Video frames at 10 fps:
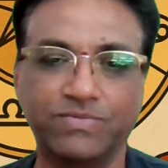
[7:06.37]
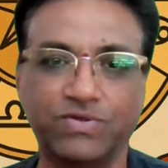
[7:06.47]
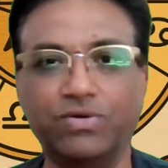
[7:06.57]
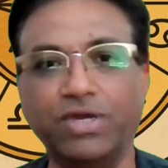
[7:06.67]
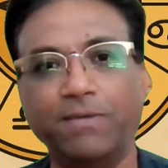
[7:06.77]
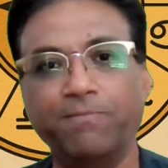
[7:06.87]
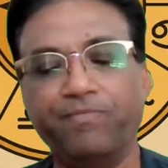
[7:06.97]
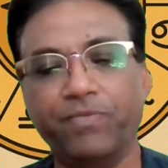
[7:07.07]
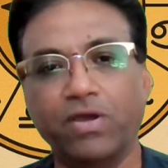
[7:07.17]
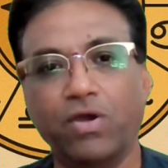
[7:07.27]
Okay.
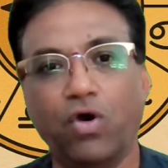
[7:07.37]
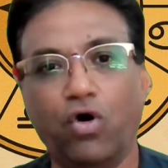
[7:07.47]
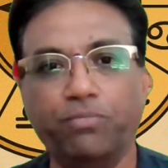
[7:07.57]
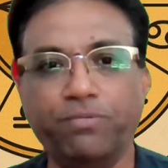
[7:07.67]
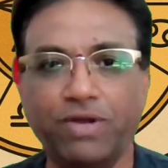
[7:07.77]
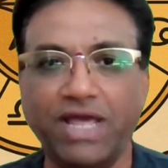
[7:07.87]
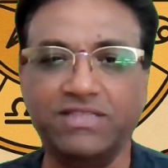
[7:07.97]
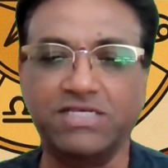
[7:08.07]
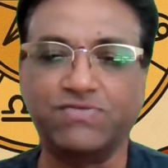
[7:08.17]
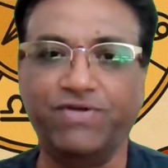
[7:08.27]
Hope you like
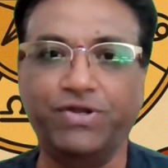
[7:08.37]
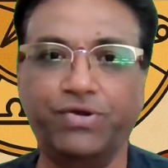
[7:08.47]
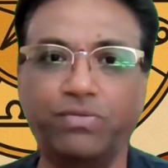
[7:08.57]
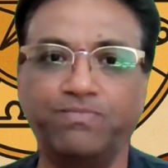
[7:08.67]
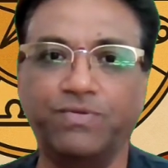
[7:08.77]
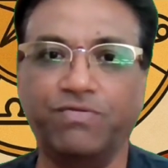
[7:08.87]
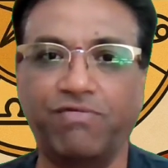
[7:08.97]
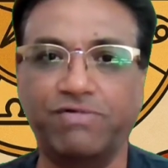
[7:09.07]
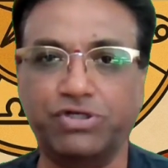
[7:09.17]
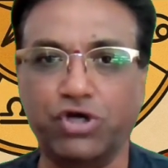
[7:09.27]
this video. We
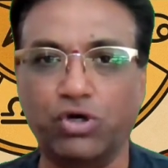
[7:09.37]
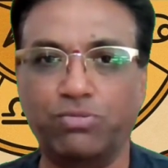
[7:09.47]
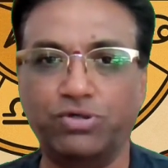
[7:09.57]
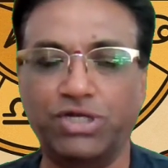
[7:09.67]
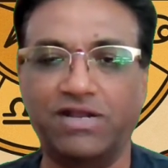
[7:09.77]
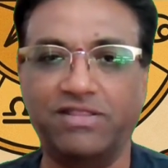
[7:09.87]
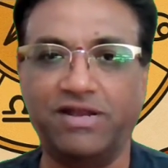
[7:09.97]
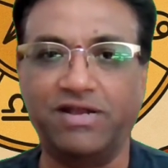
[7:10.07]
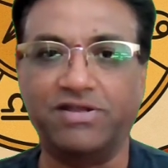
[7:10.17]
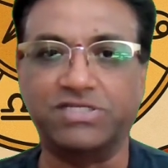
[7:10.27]
will talk about another
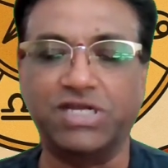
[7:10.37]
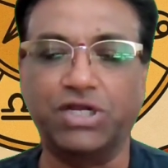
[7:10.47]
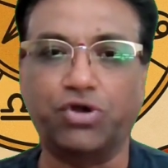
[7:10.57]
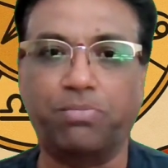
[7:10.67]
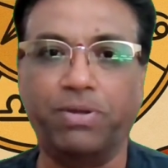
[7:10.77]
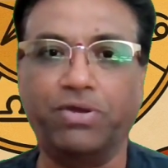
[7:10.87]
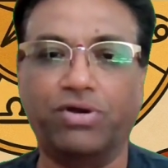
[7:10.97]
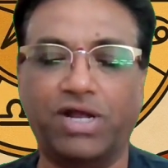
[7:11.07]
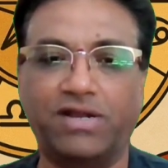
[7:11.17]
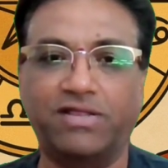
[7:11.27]
interesting topic
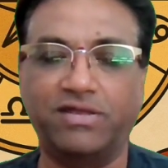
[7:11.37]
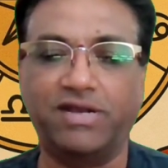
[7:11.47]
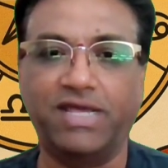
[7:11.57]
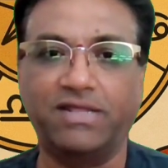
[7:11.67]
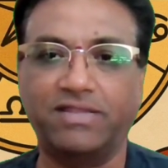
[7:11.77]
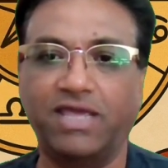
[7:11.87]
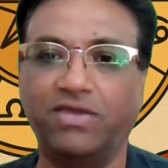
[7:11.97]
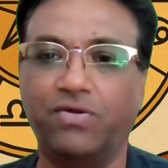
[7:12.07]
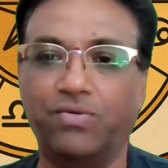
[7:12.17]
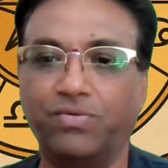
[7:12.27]
on another day.
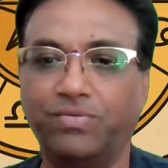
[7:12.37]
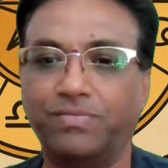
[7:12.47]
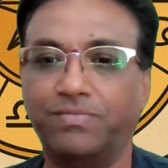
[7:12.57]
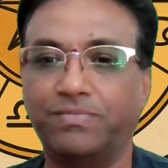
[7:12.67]
Thank you.